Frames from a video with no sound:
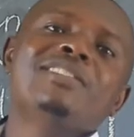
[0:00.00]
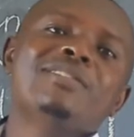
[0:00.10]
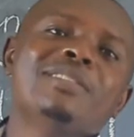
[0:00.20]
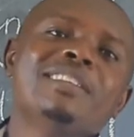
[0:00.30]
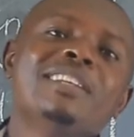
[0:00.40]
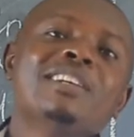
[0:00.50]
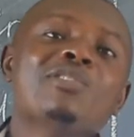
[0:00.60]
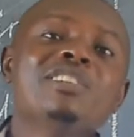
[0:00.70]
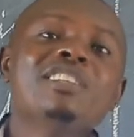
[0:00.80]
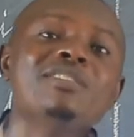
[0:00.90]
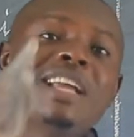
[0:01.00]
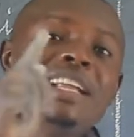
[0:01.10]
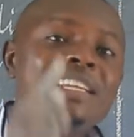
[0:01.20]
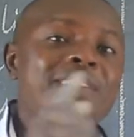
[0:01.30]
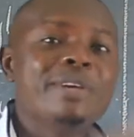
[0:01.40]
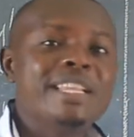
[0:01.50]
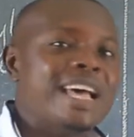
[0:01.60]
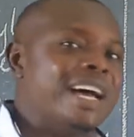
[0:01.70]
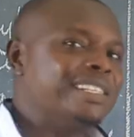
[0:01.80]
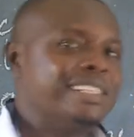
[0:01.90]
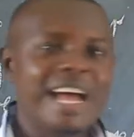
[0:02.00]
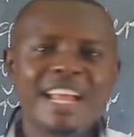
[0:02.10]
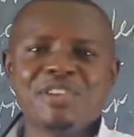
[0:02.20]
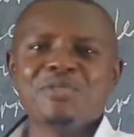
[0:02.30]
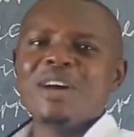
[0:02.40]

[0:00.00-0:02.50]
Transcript: John. Continue learning with us and you'll